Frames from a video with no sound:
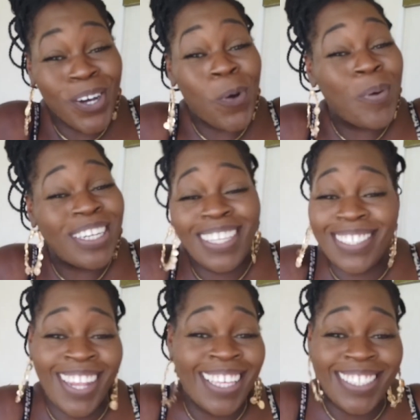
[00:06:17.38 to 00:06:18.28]
Uber
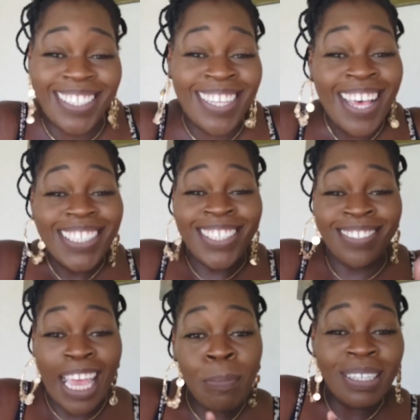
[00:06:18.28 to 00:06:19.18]
doesn't exist.
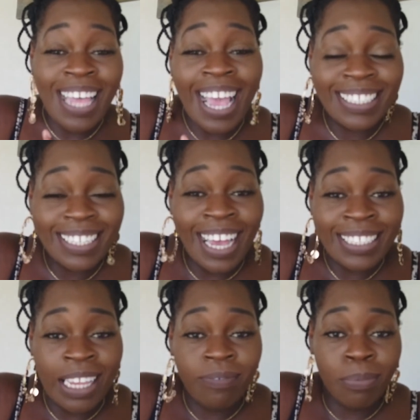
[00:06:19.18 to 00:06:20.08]
So take my taxi
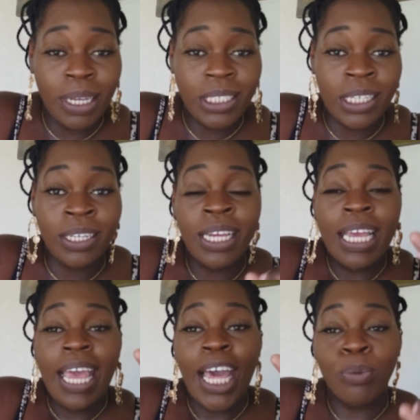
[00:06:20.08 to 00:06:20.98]
guy's information
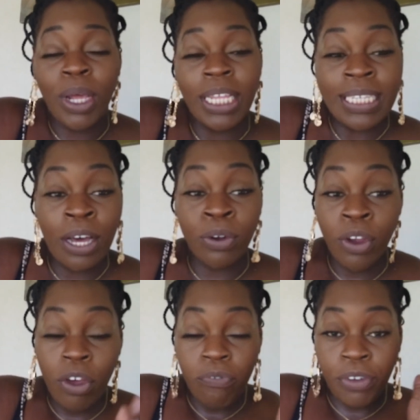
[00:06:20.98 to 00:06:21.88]
and write it
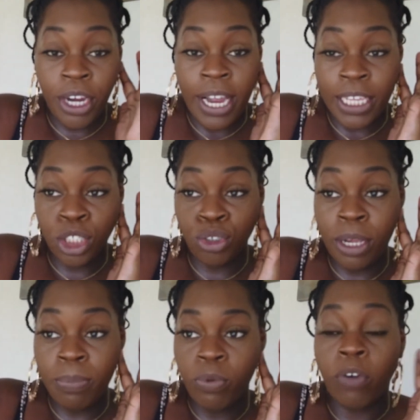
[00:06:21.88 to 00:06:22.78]
down for your next
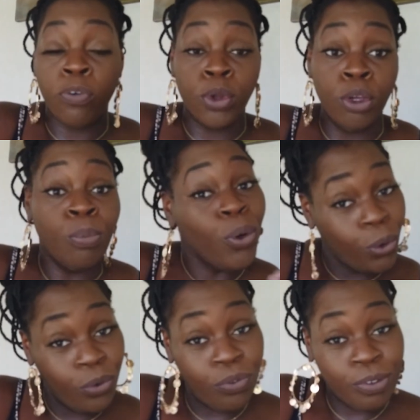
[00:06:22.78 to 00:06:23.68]
trip or for when you
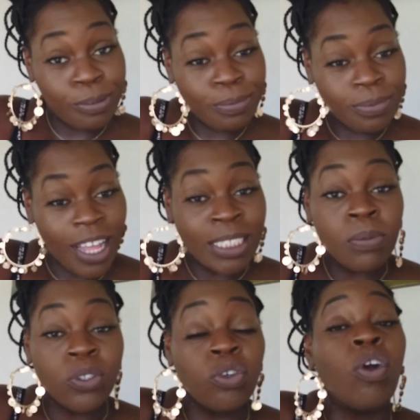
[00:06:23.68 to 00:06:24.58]
move. That's
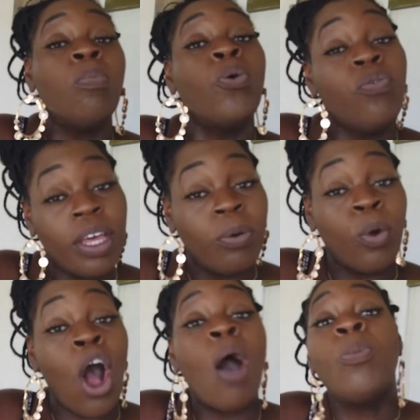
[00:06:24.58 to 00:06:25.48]
what we're doing. We're moving.
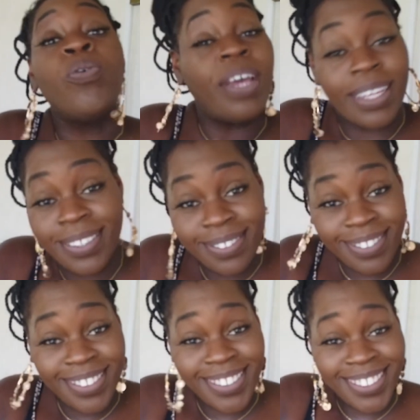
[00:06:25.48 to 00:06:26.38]
We're all moving.
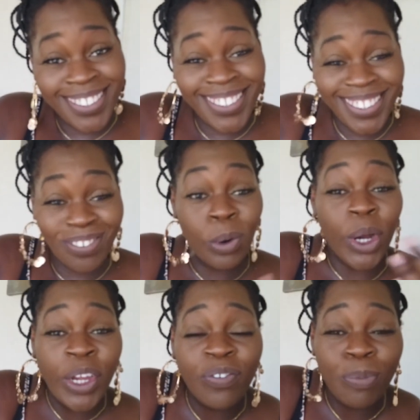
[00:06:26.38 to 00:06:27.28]
We're
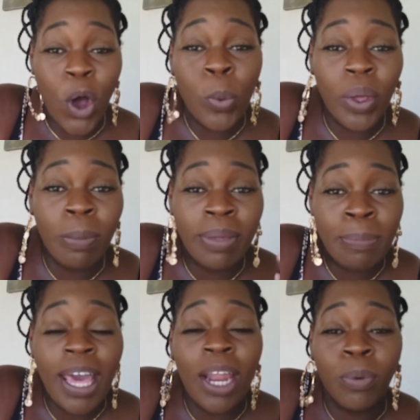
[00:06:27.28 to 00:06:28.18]
working from home in
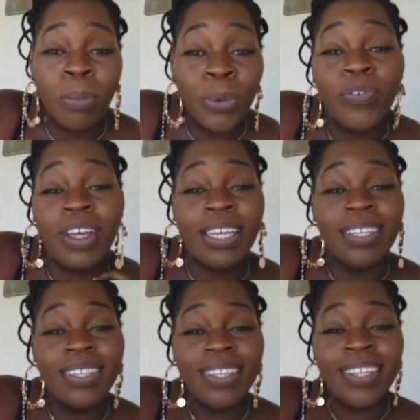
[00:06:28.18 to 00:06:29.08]
BIM and we're moving.